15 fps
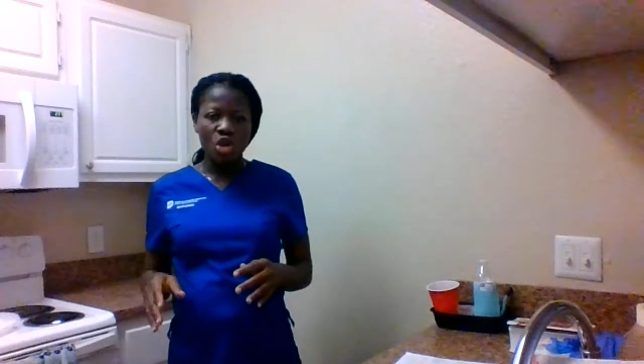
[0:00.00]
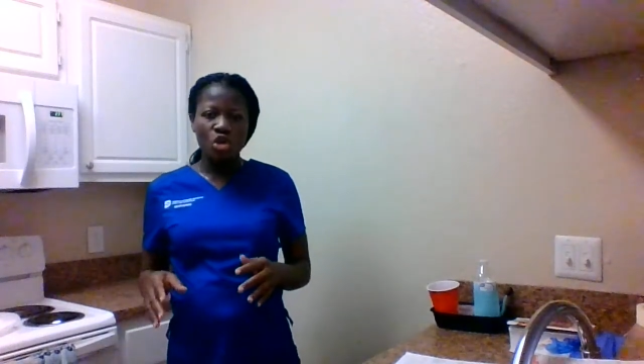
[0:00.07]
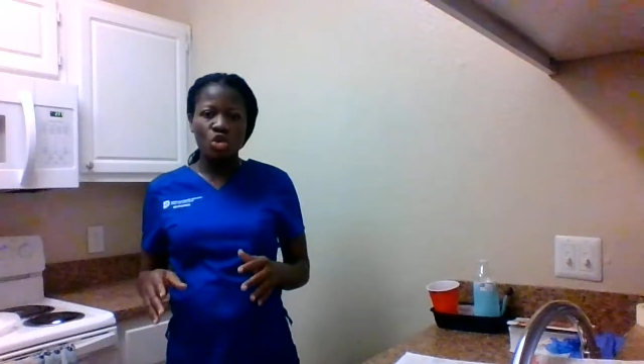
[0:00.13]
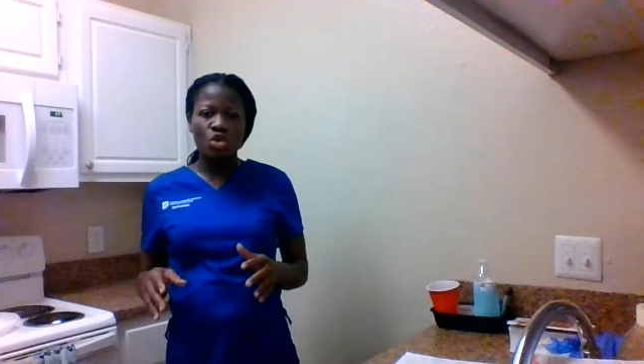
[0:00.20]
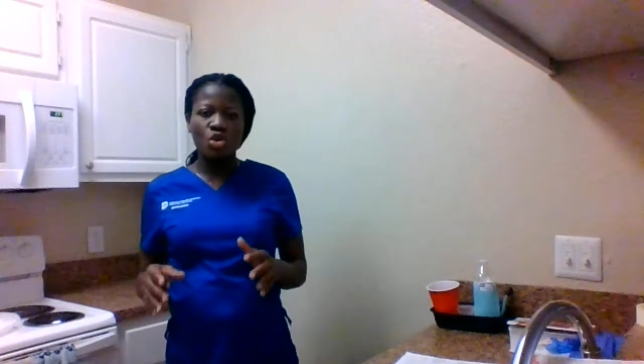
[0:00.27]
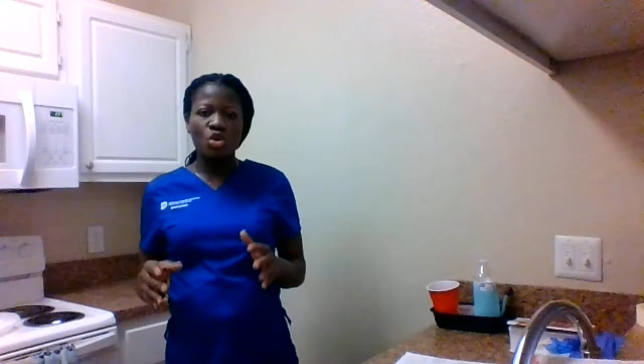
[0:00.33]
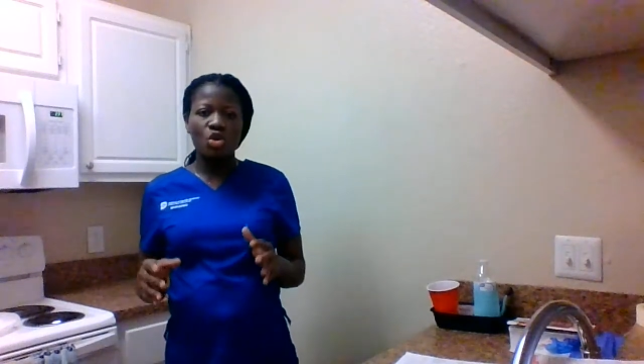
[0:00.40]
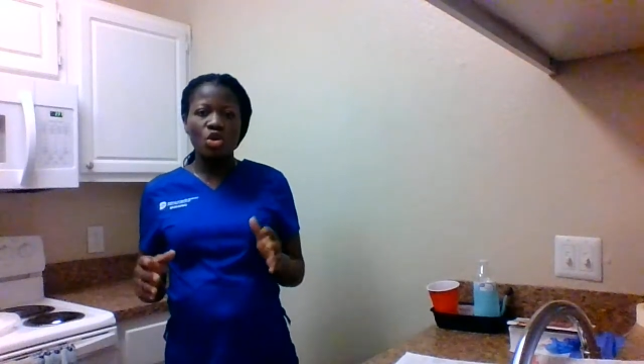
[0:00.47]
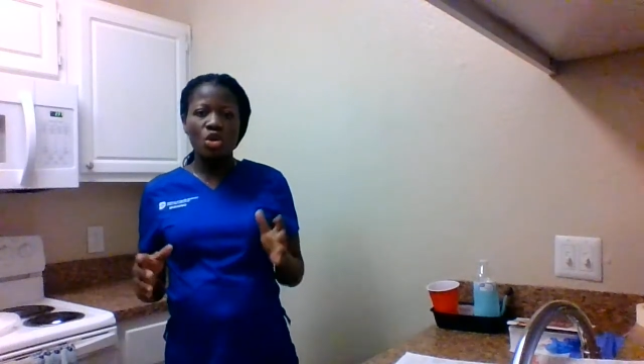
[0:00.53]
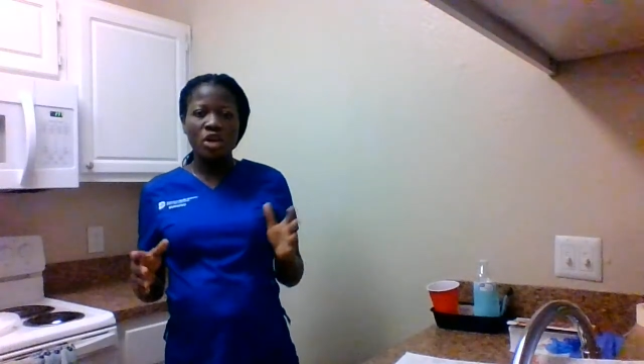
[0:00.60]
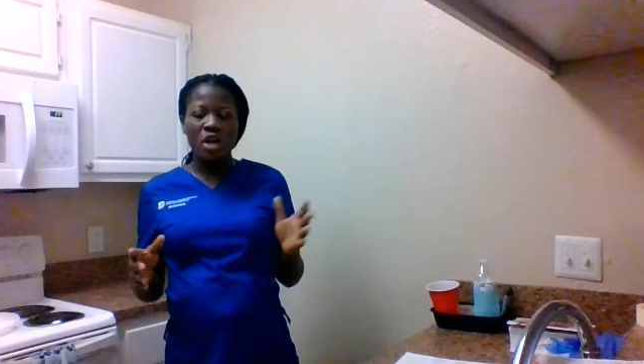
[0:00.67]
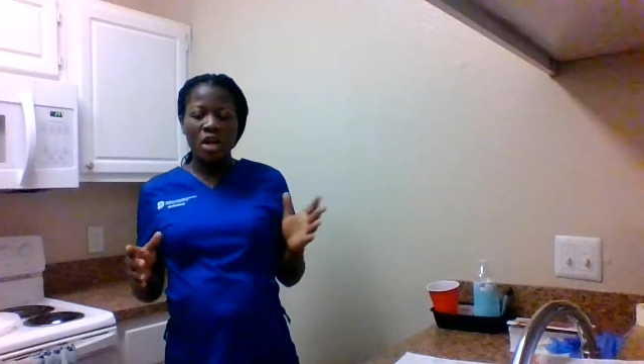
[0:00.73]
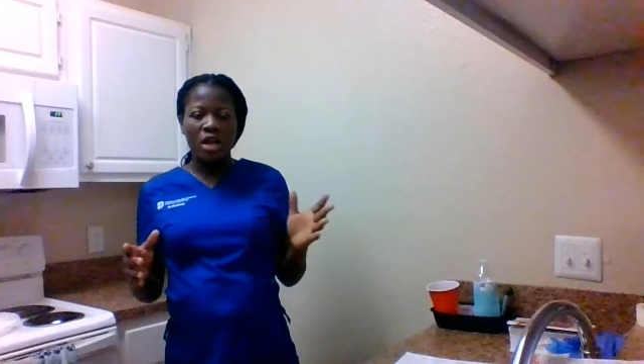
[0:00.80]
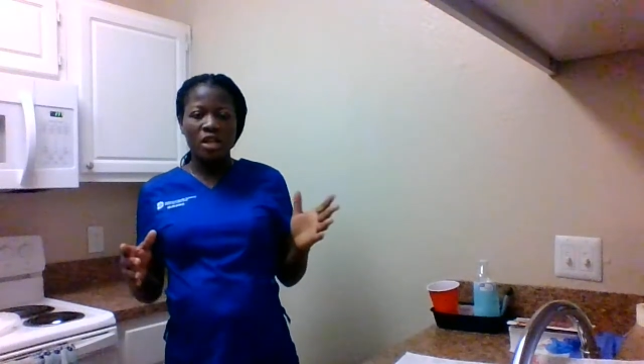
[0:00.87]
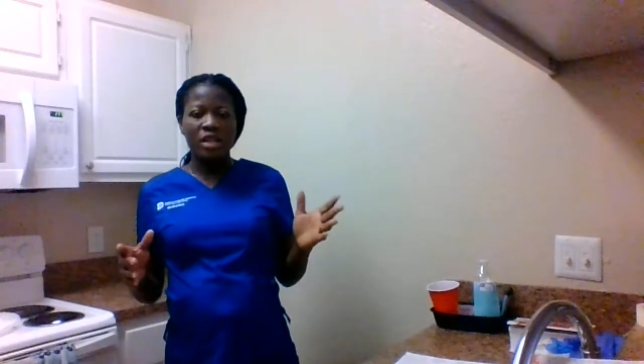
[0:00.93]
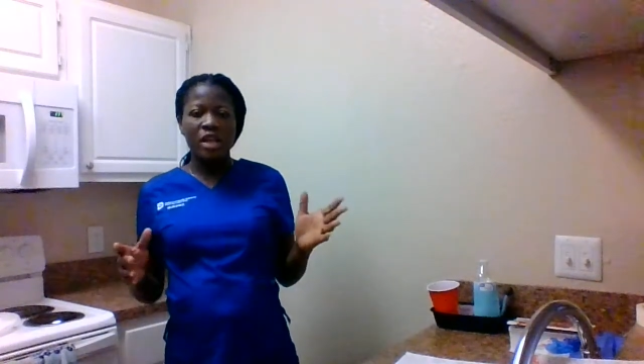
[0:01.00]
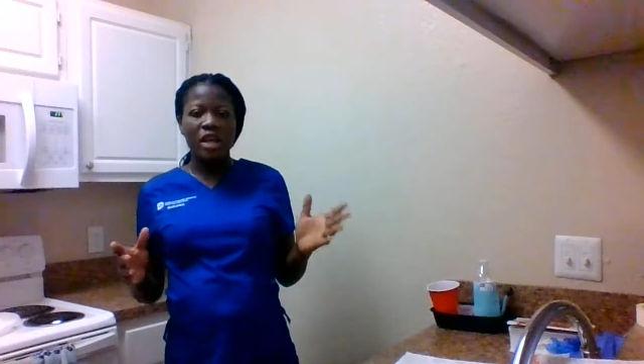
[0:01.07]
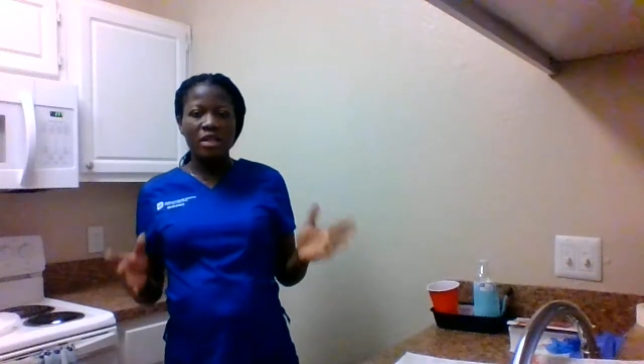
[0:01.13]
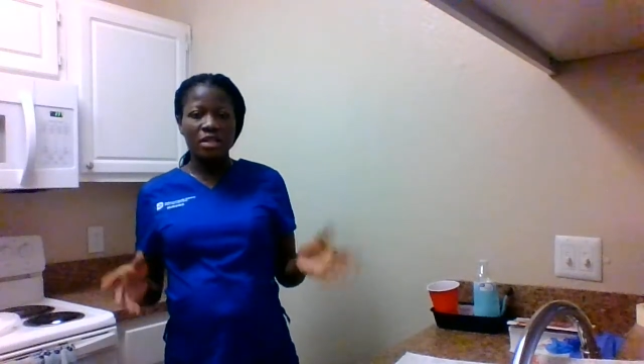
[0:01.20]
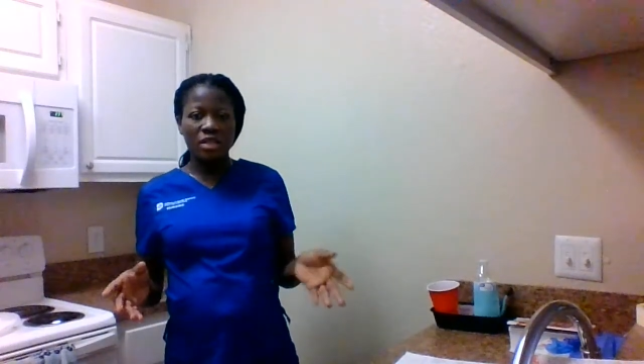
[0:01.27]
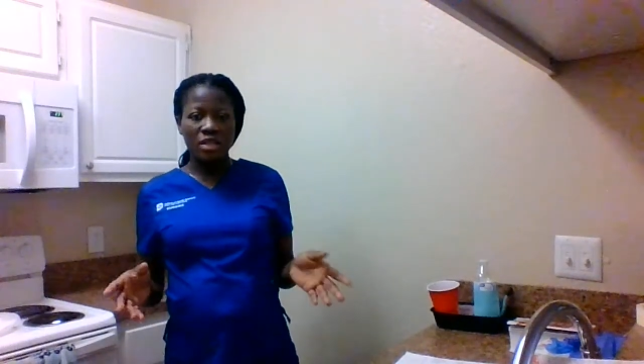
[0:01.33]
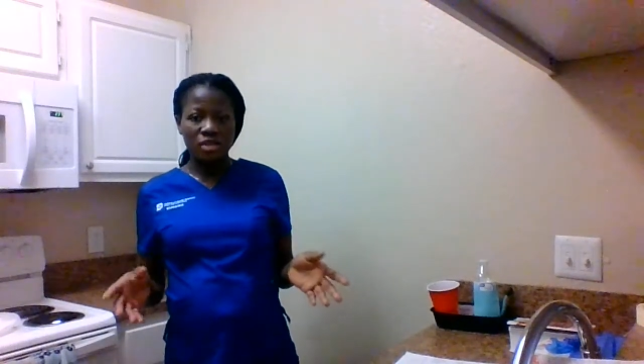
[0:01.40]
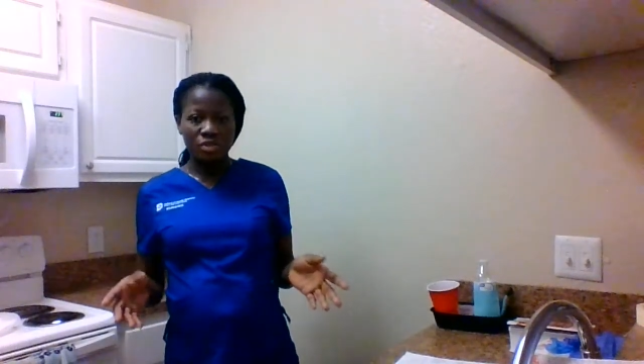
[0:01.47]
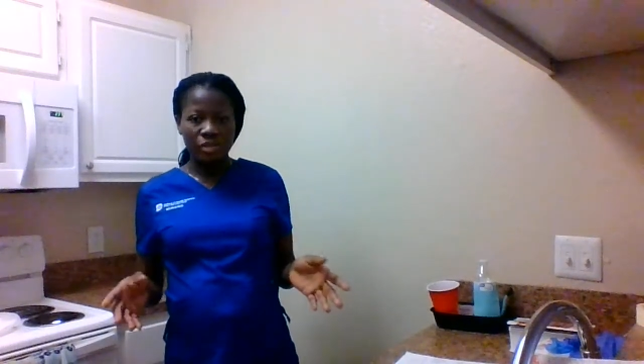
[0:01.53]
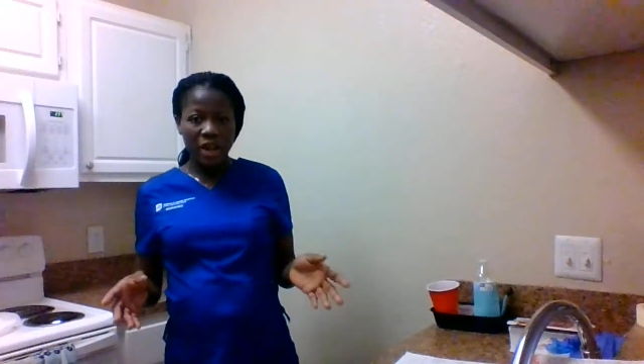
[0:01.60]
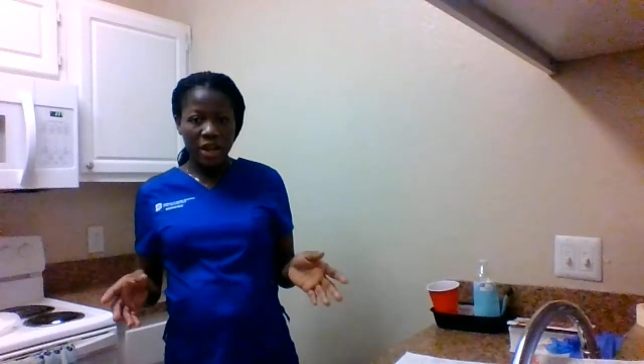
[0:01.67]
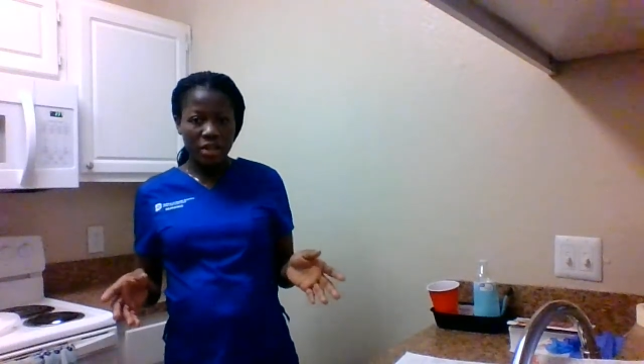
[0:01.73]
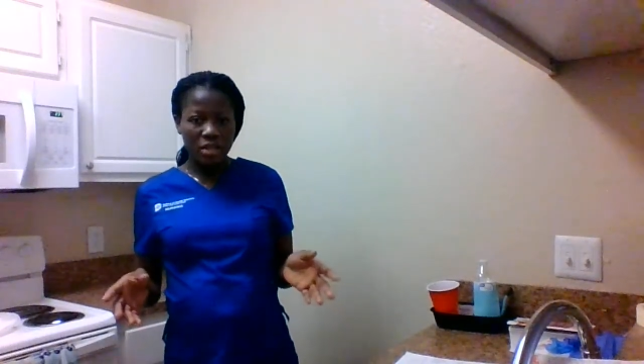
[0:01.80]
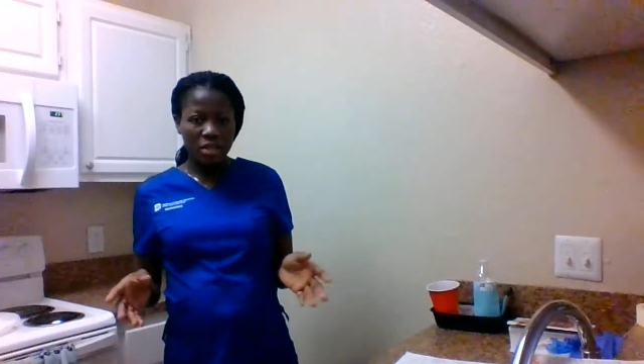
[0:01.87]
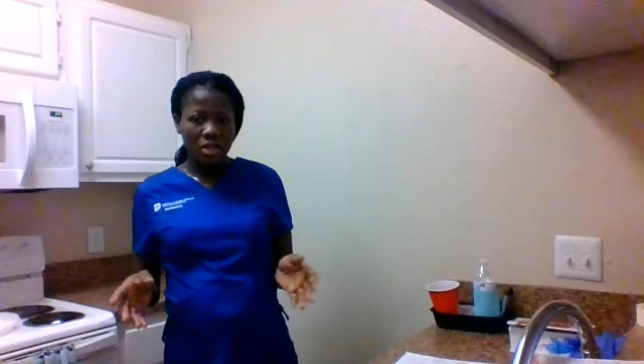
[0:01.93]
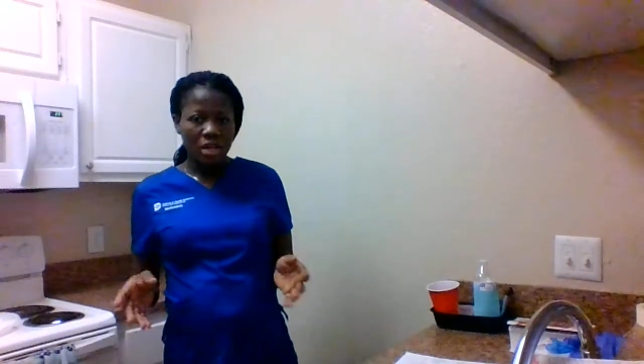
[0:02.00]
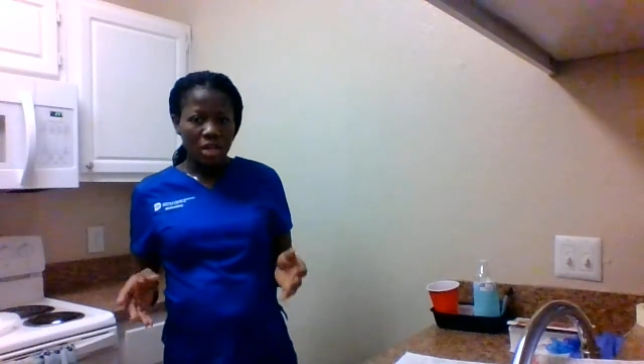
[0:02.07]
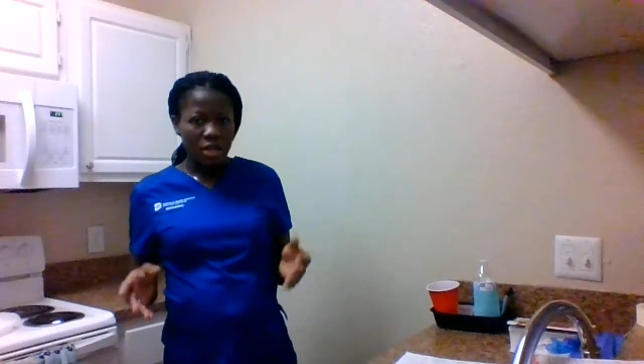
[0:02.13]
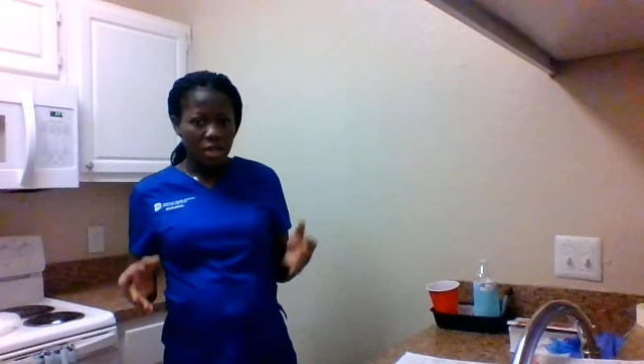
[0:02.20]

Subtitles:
So there are six rights.